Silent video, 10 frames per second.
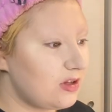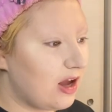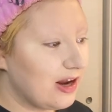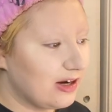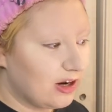
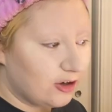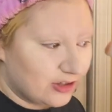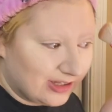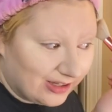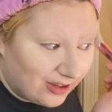I didn't
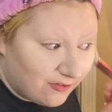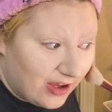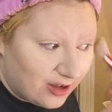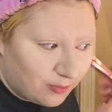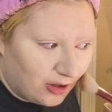understand like
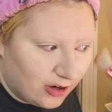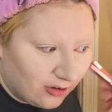fake blood or